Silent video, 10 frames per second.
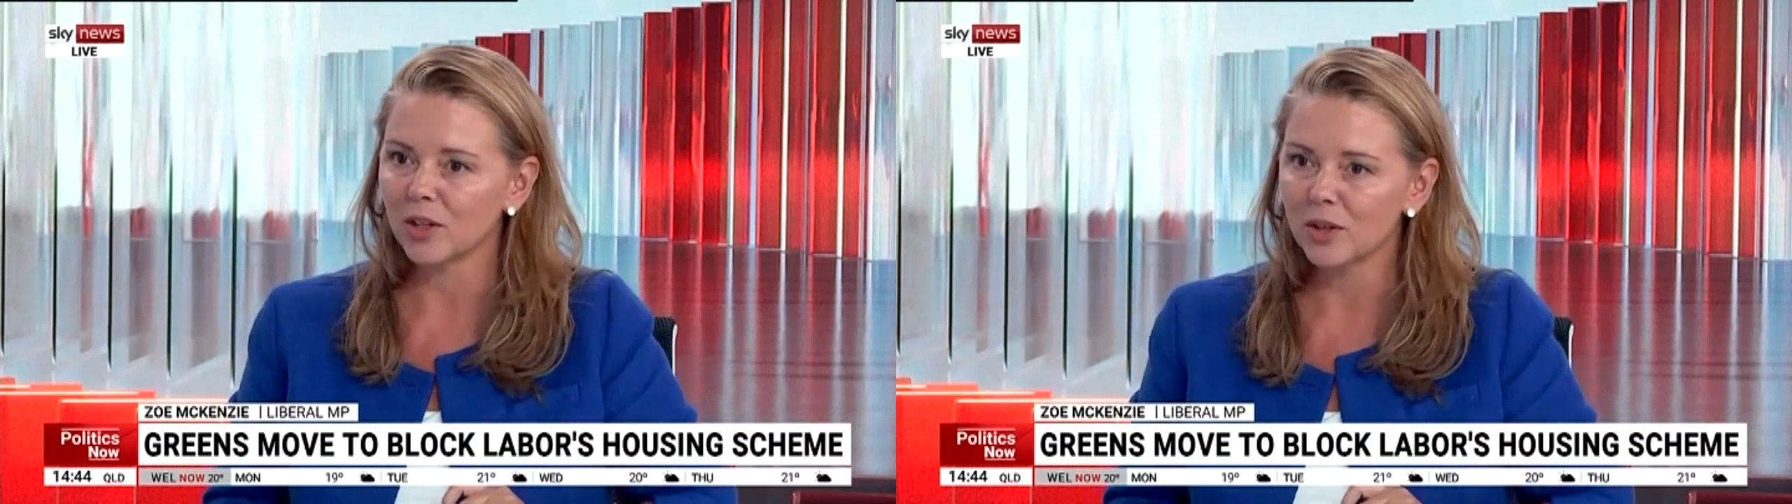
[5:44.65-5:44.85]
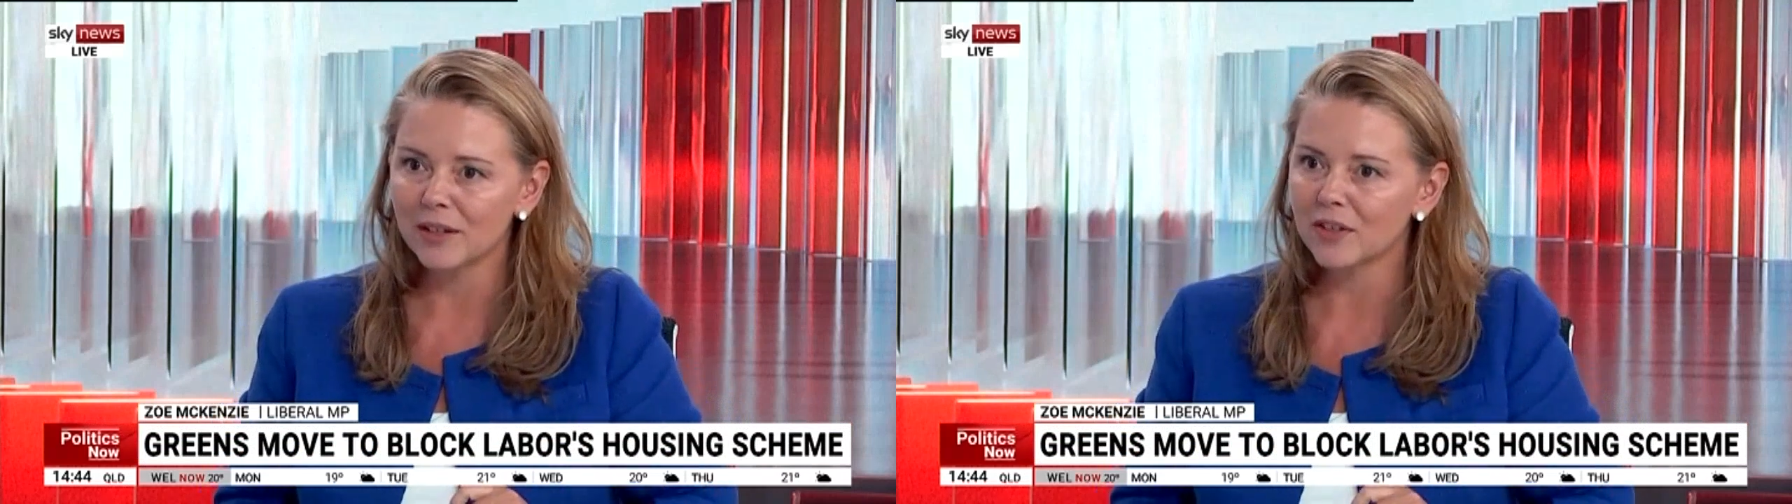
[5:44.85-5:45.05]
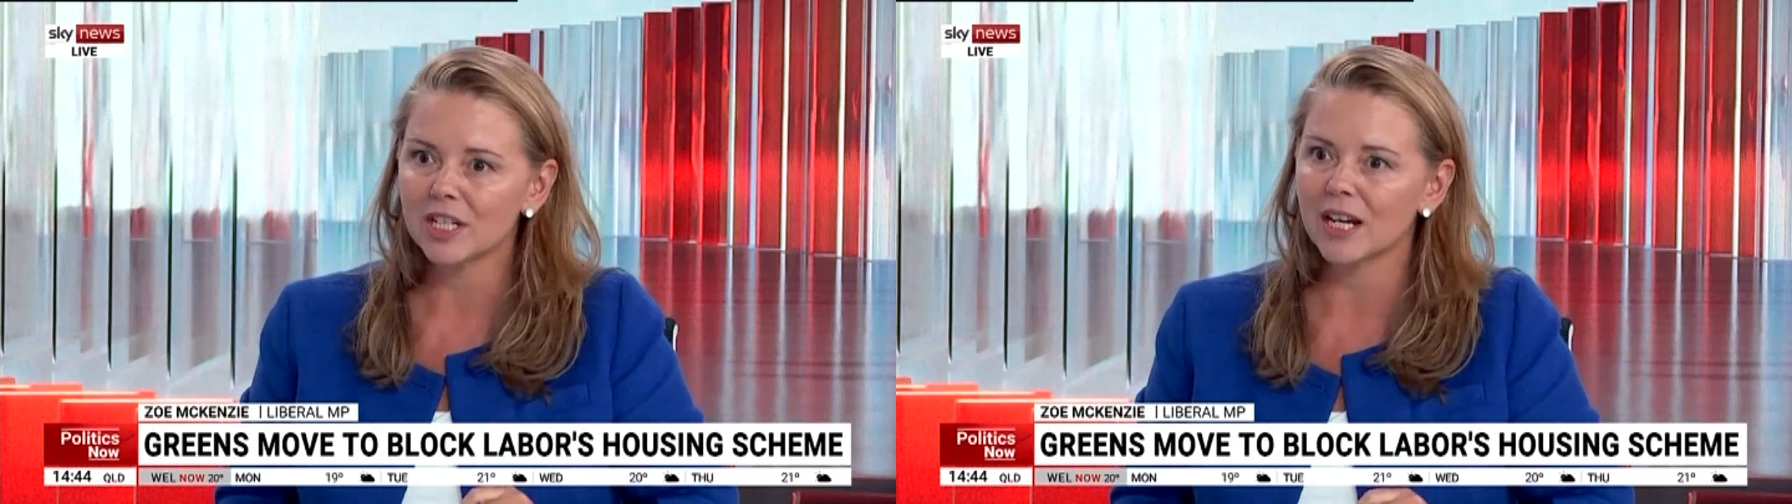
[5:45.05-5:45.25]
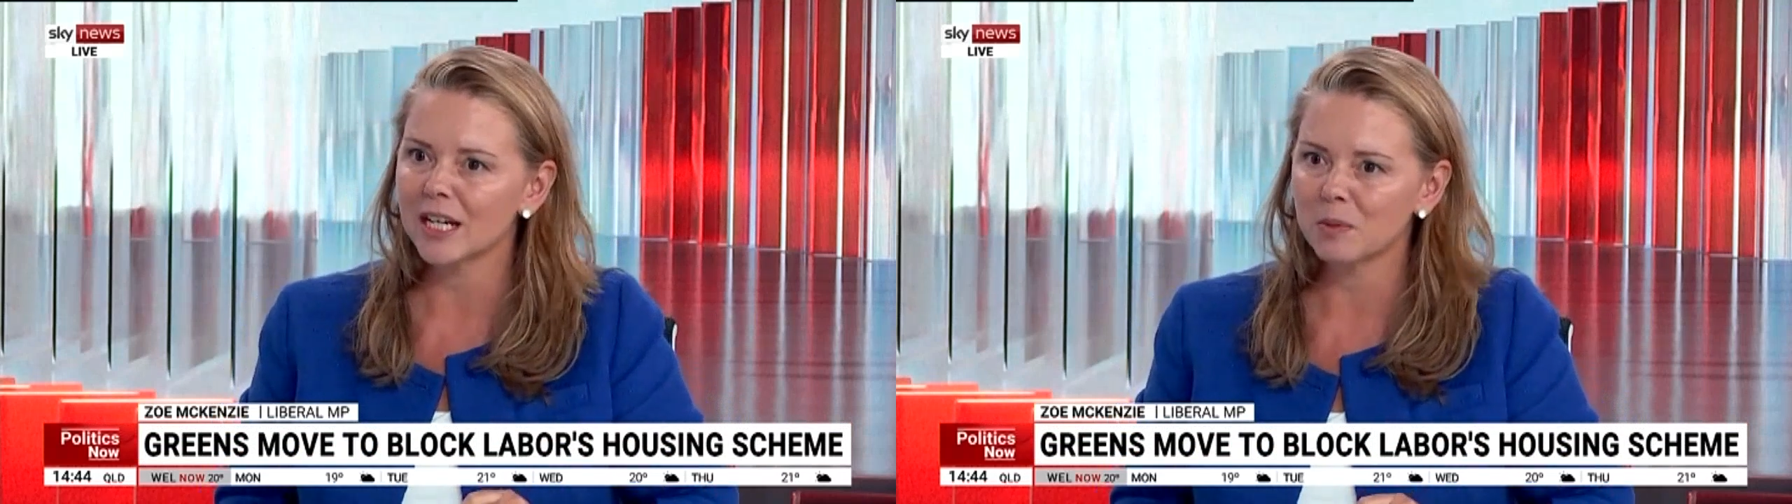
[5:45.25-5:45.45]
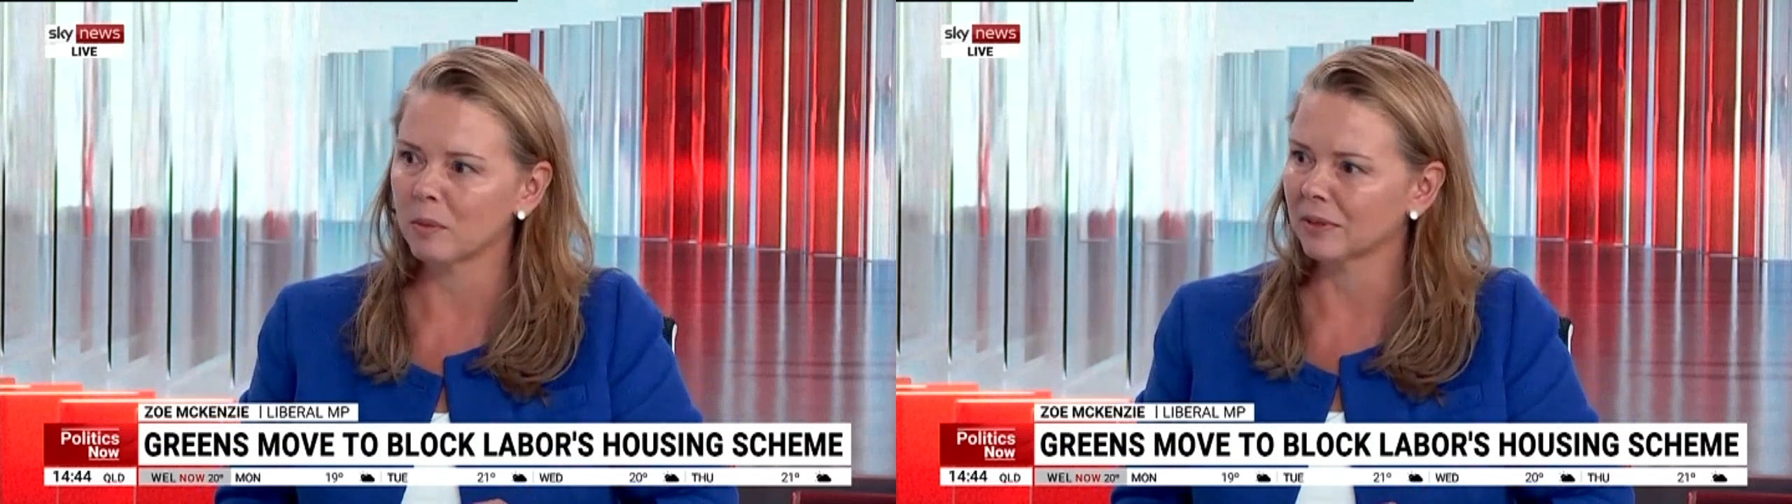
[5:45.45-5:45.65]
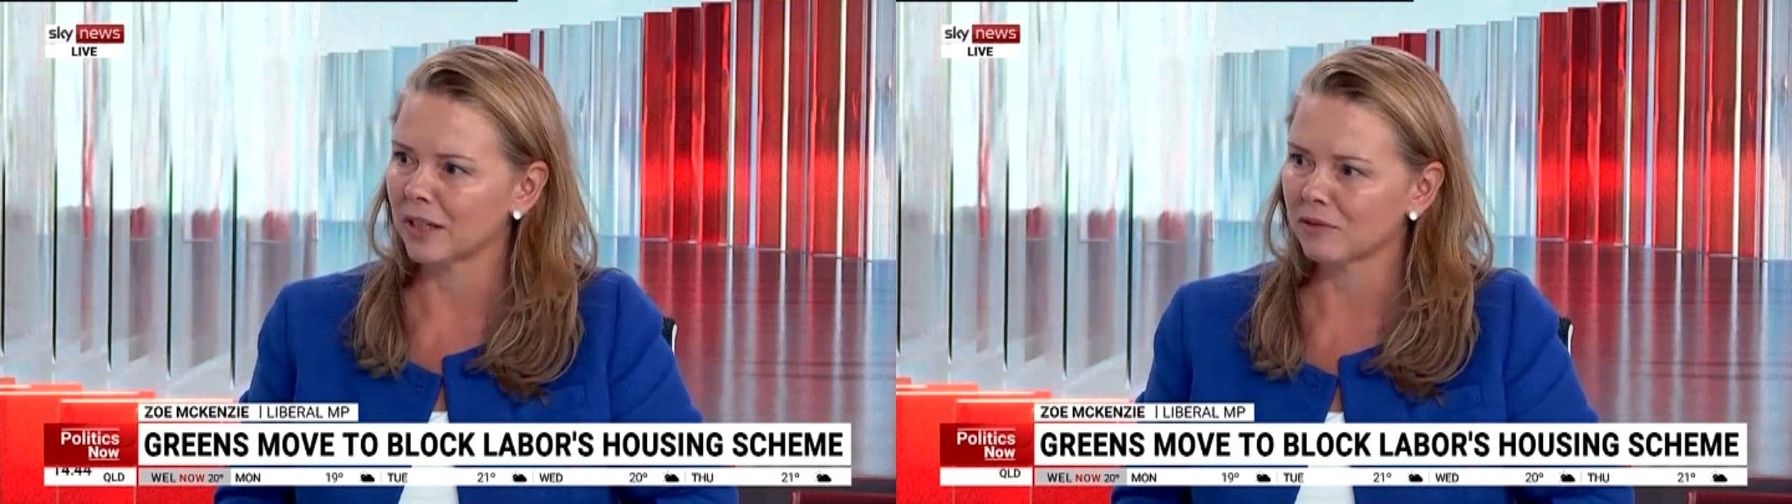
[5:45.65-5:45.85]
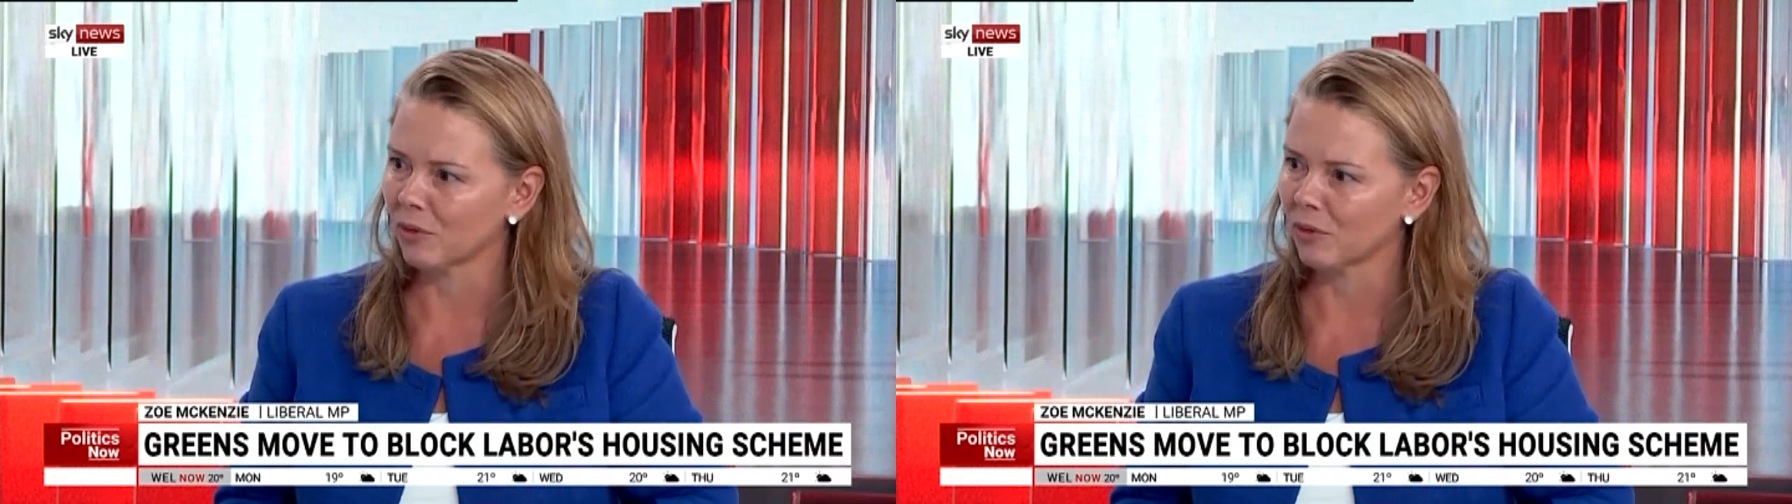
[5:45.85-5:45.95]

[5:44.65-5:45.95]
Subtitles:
You could never charge people enough